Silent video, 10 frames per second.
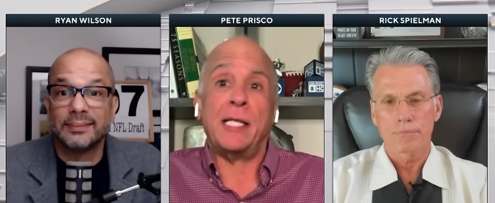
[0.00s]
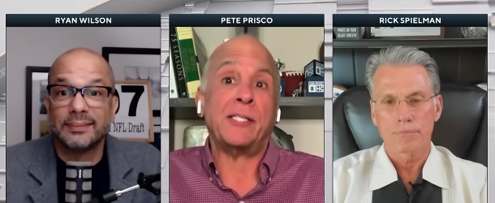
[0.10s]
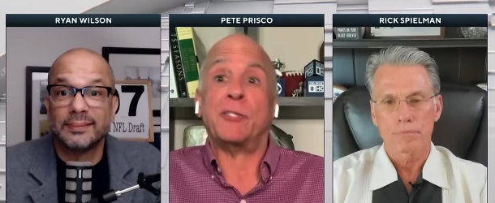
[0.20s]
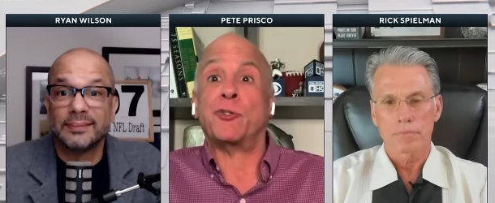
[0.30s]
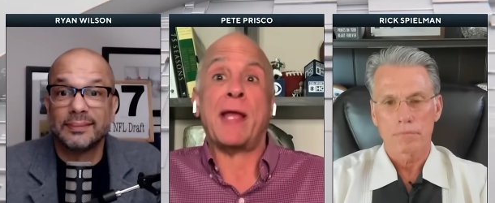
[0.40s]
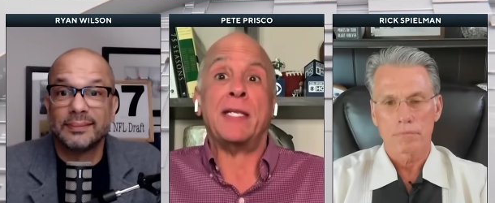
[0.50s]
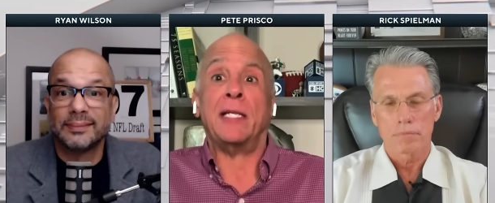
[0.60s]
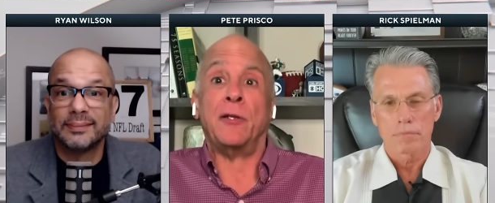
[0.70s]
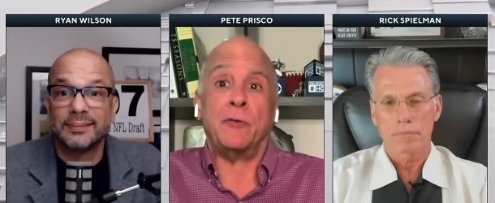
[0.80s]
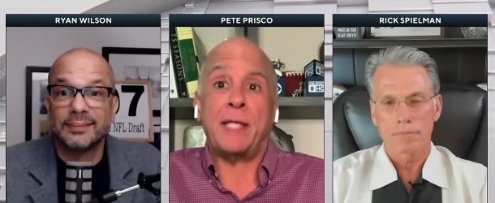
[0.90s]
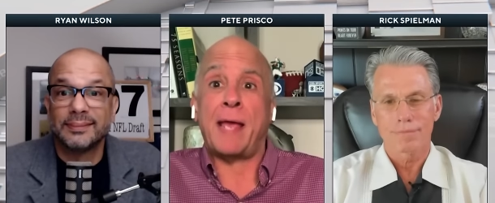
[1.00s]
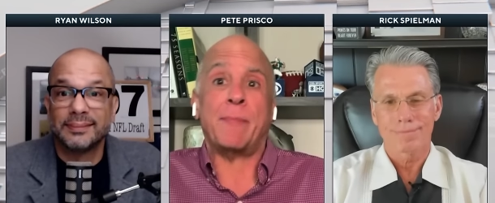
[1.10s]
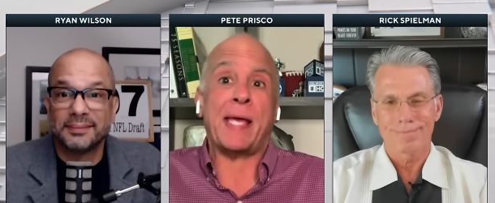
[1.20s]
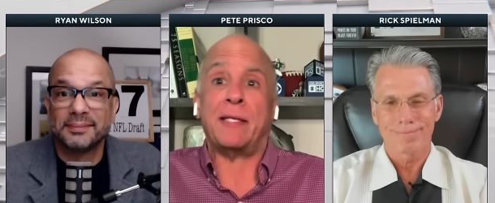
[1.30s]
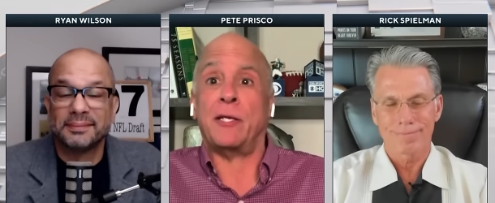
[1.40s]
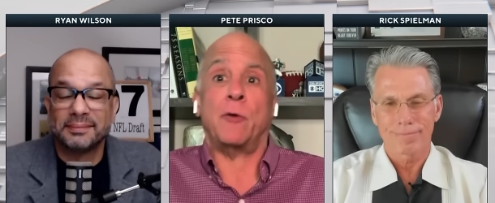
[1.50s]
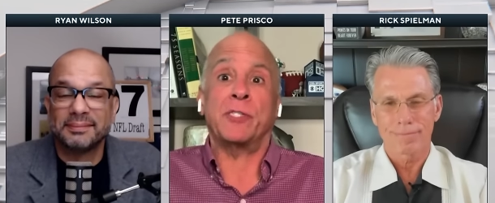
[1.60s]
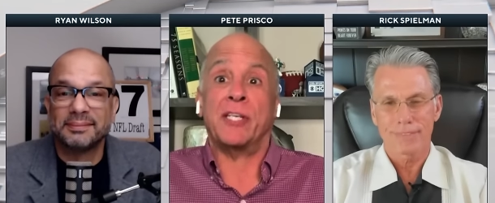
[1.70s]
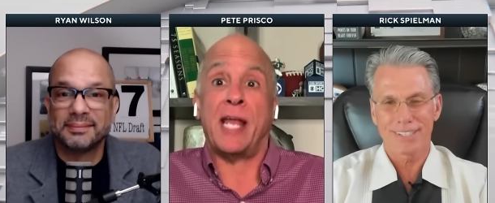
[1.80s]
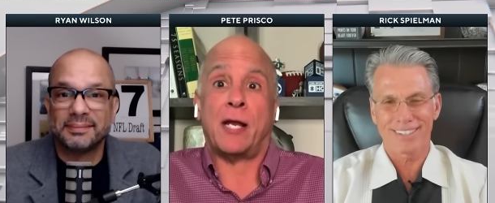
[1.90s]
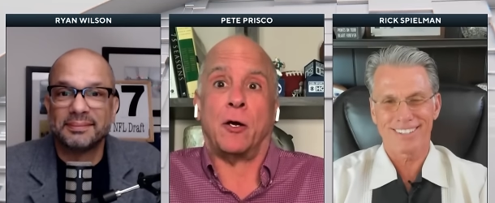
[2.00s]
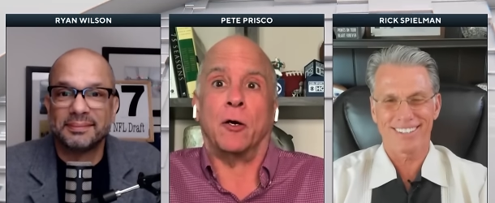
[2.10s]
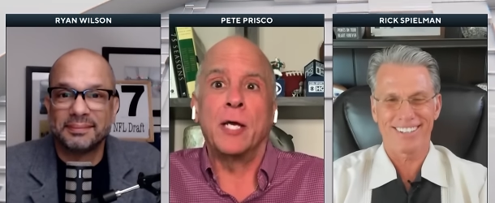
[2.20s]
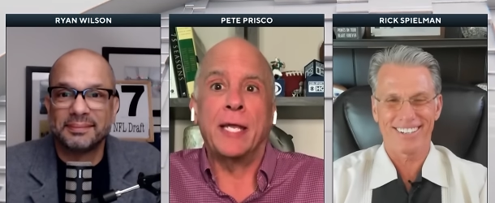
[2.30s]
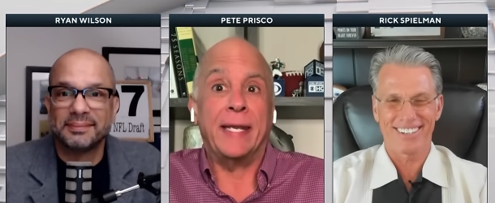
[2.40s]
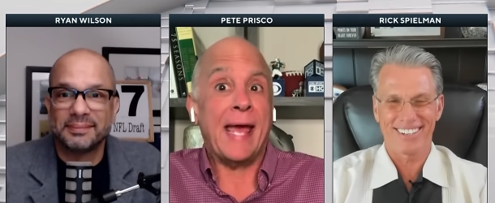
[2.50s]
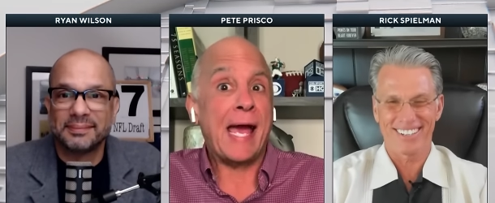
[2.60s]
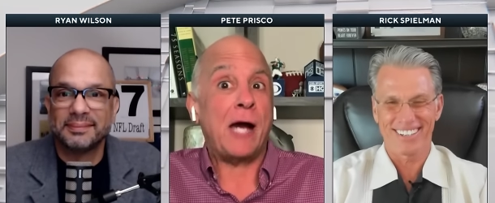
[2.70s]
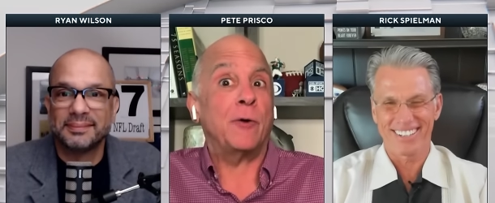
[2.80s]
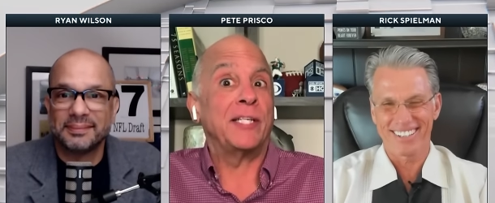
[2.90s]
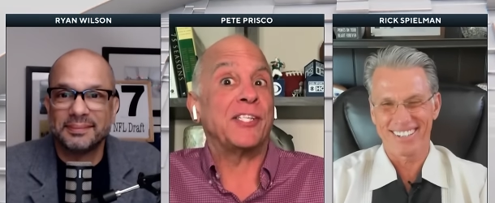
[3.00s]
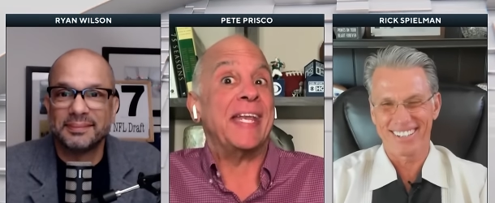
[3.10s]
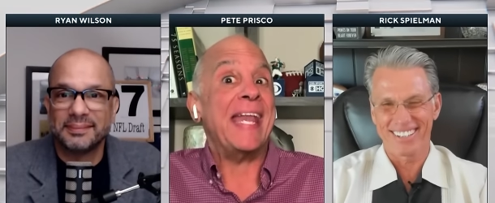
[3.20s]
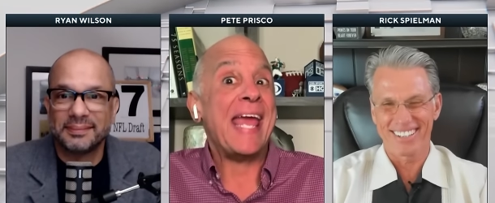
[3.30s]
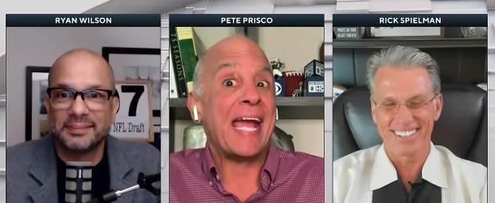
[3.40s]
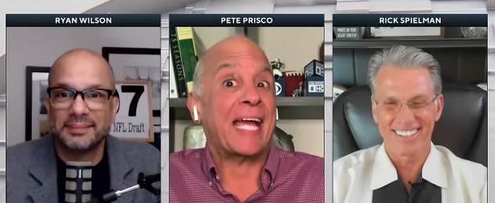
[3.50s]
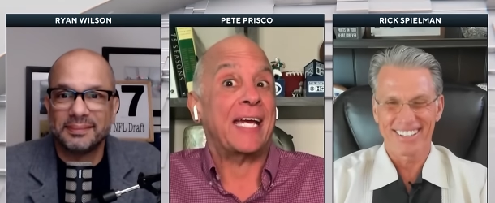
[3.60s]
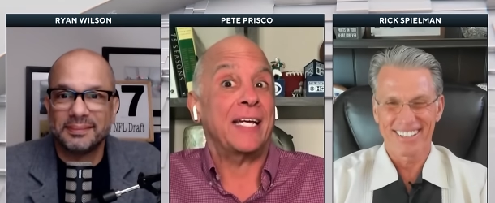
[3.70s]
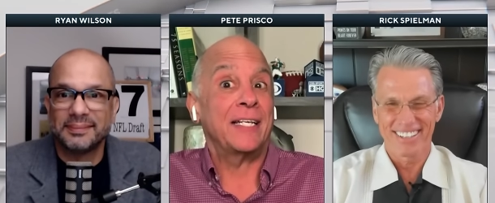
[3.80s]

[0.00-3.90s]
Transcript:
Speaker 1: It's a trendy little name. Back, you know, it was nickel. Now it's Nick.